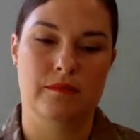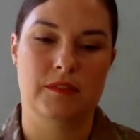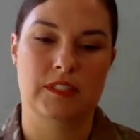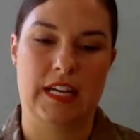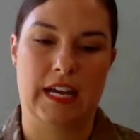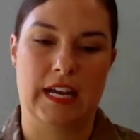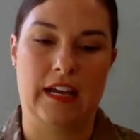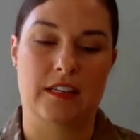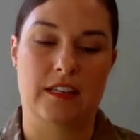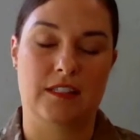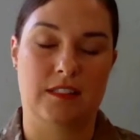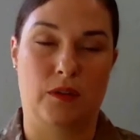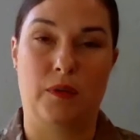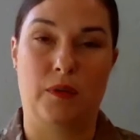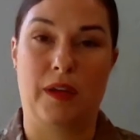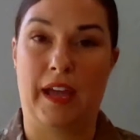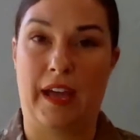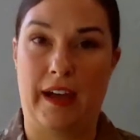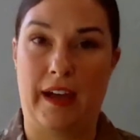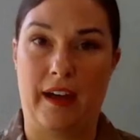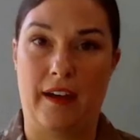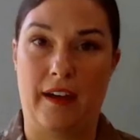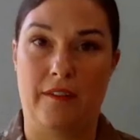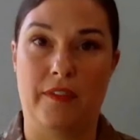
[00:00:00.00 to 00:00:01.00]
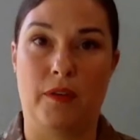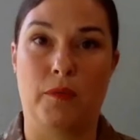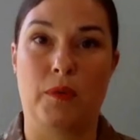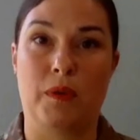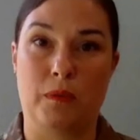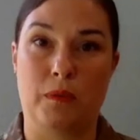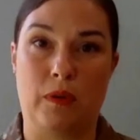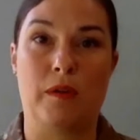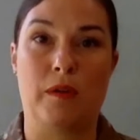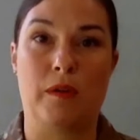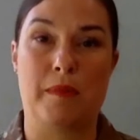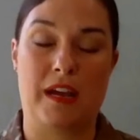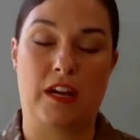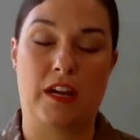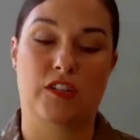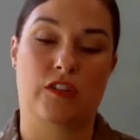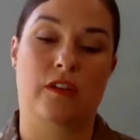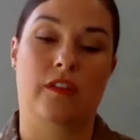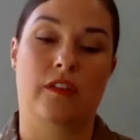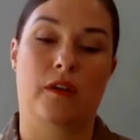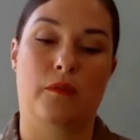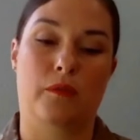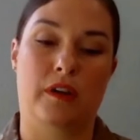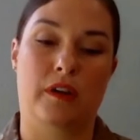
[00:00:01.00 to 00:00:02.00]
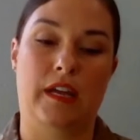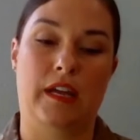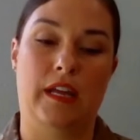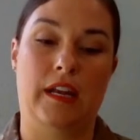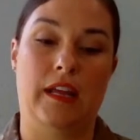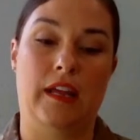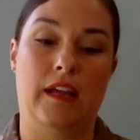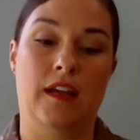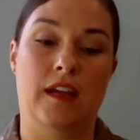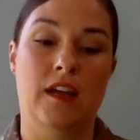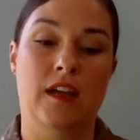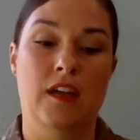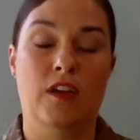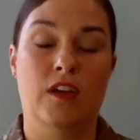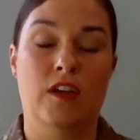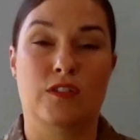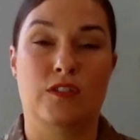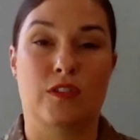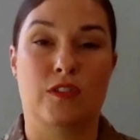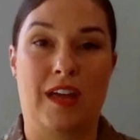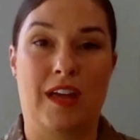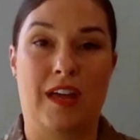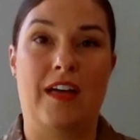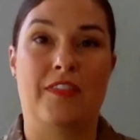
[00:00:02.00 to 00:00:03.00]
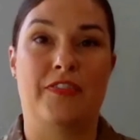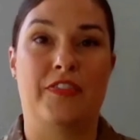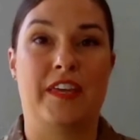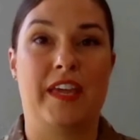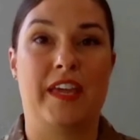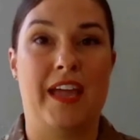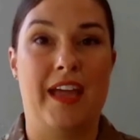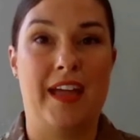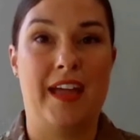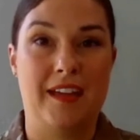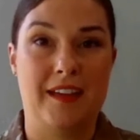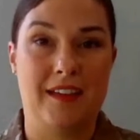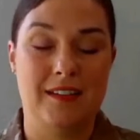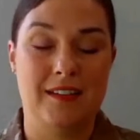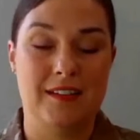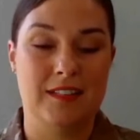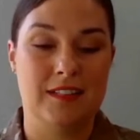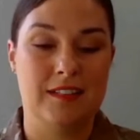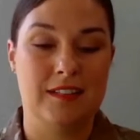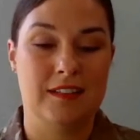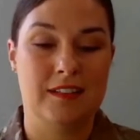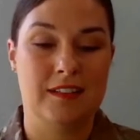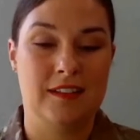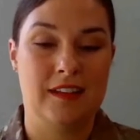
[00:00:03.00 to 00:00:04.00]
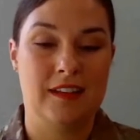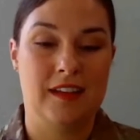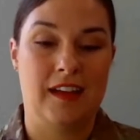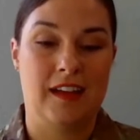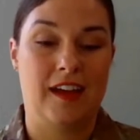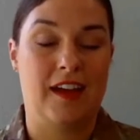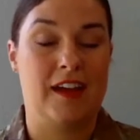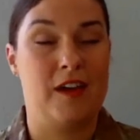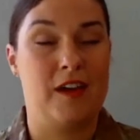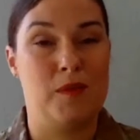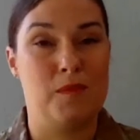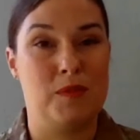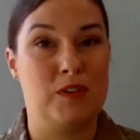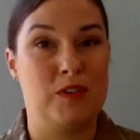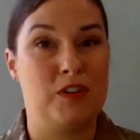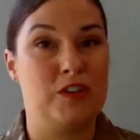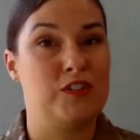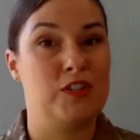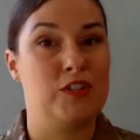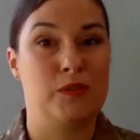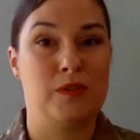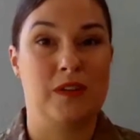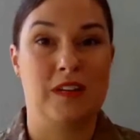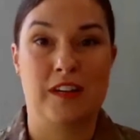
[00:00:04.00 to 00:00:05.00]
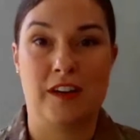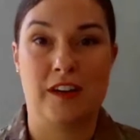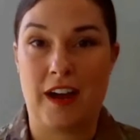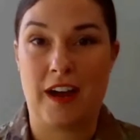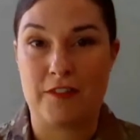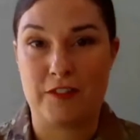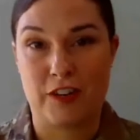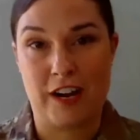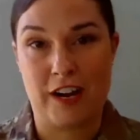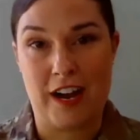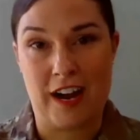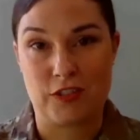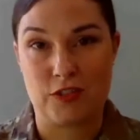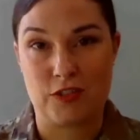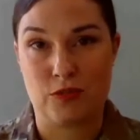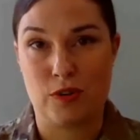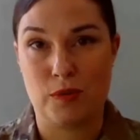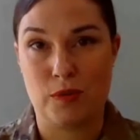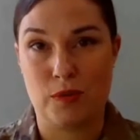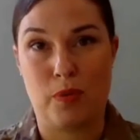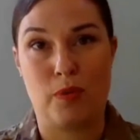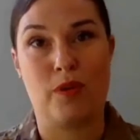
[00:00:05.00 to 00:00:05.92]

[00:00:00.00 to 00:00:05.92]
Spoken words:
tasks that we have that we want to make sure that we're getting, so that at the end, when you're doing your after action